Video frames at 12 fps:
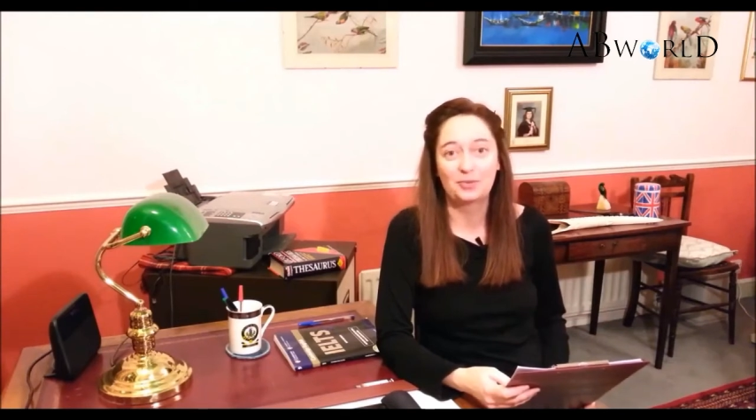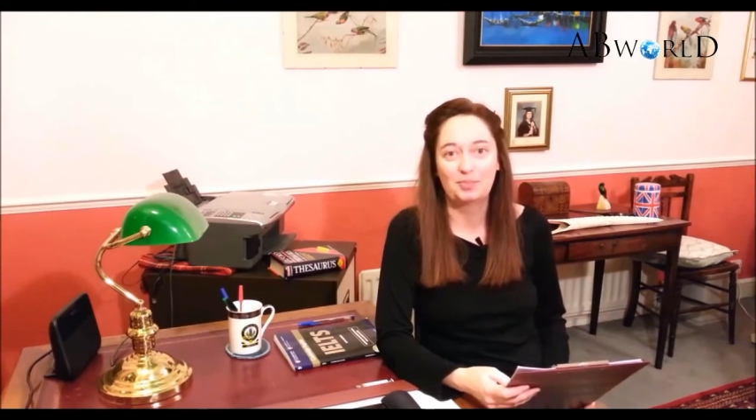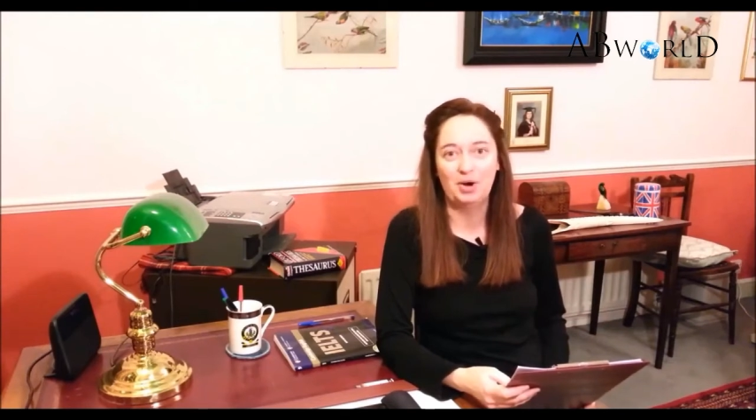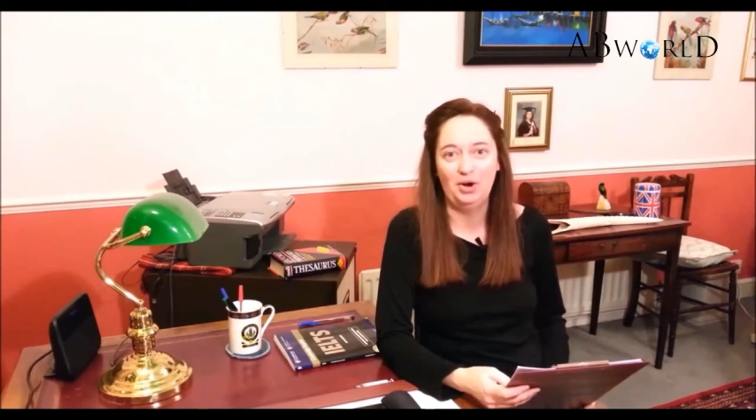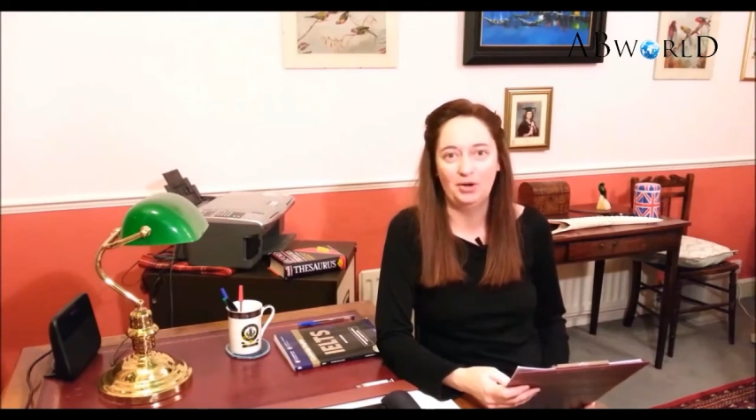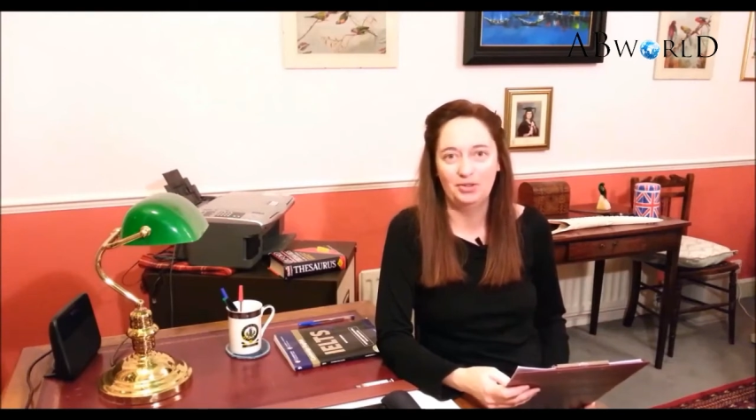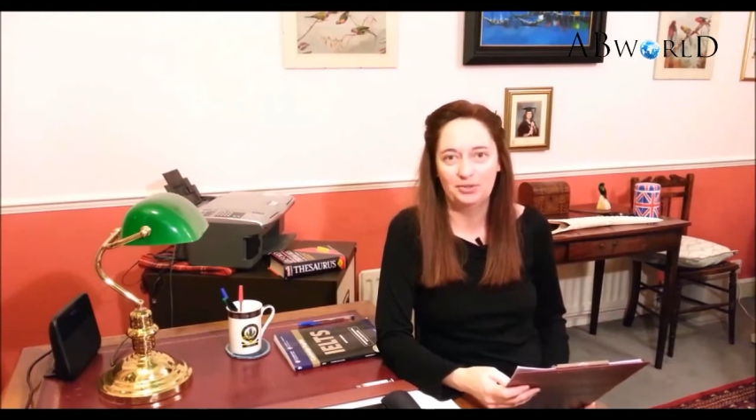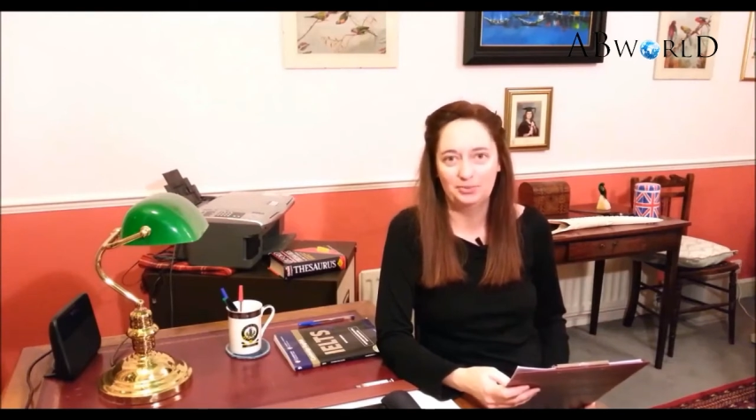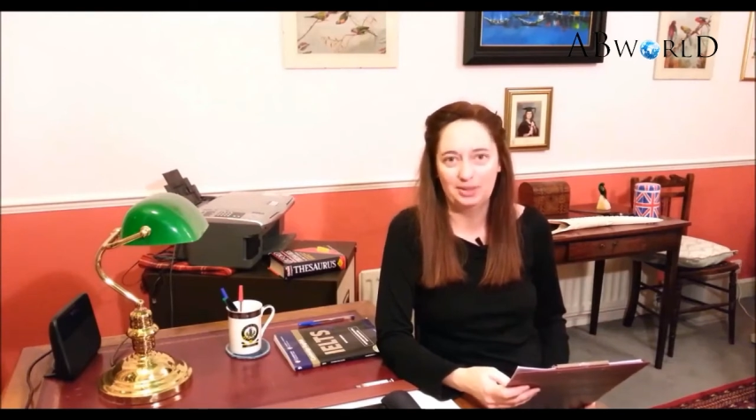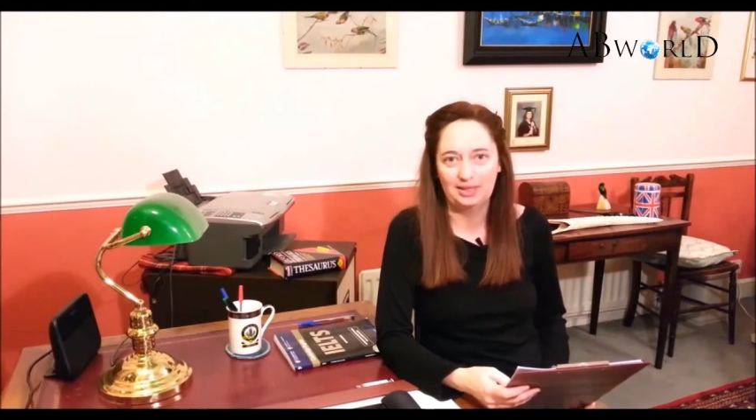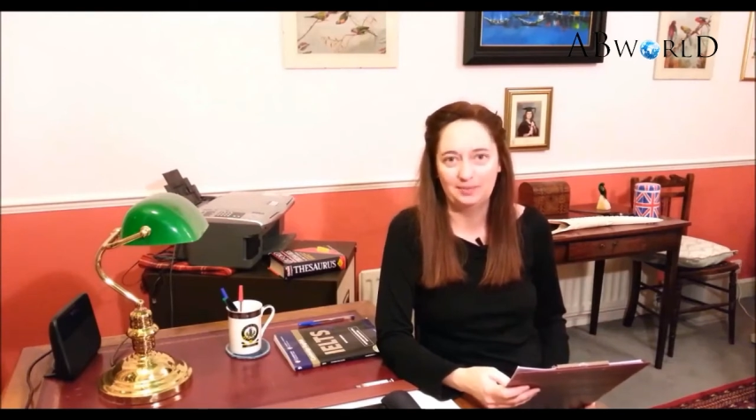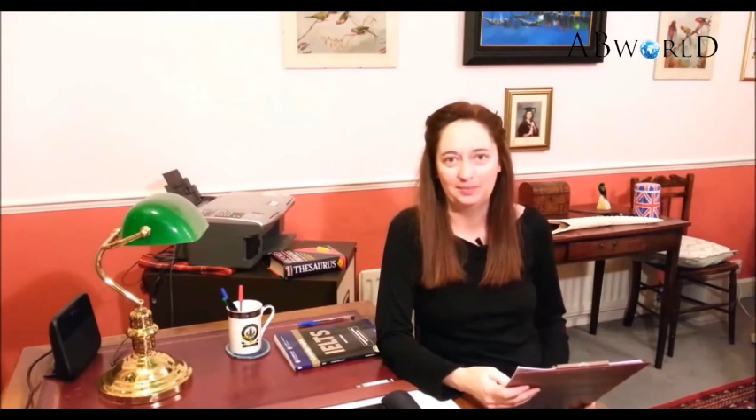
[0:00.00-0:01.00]
for part
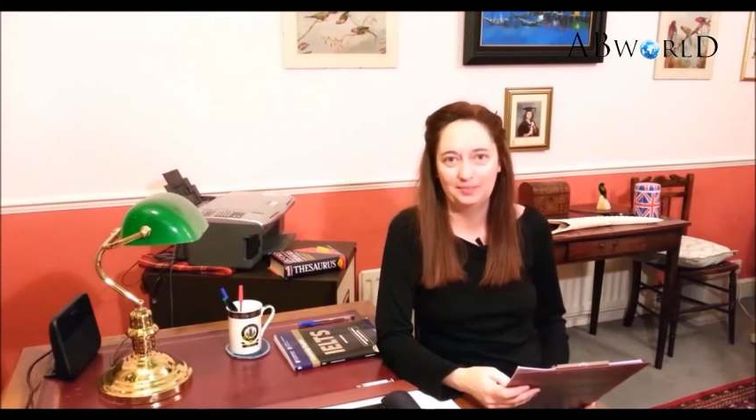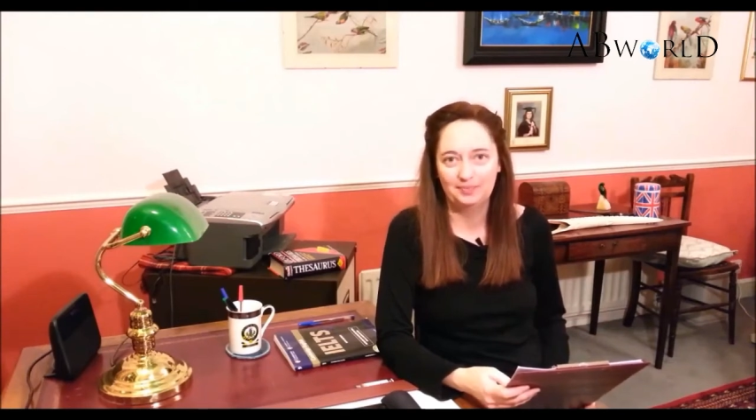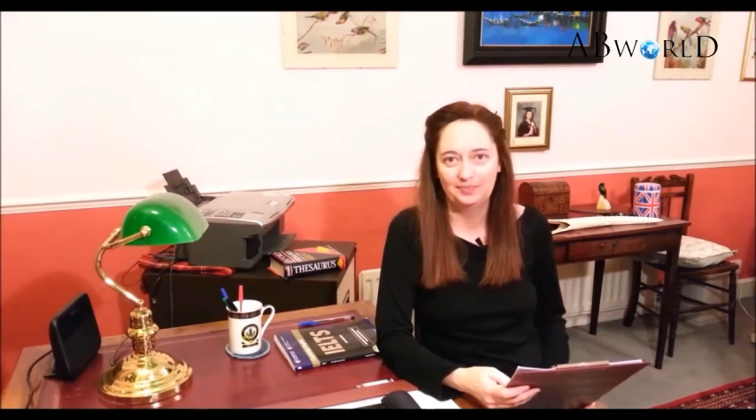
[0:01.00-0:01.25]
3.